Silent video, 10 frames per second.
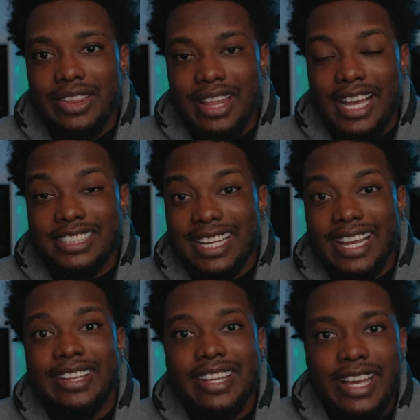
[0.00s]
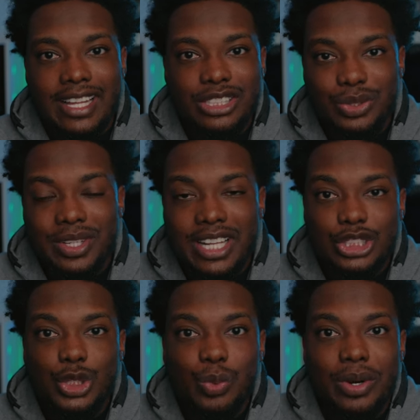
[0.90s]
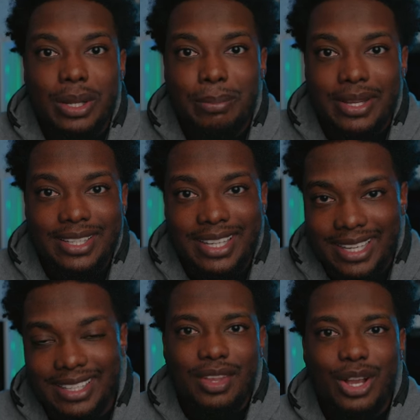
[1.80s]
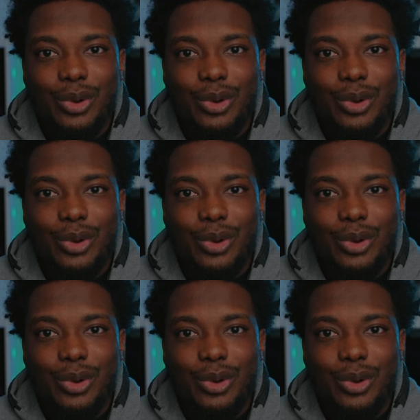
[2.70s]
that's in the industry that you want to be in.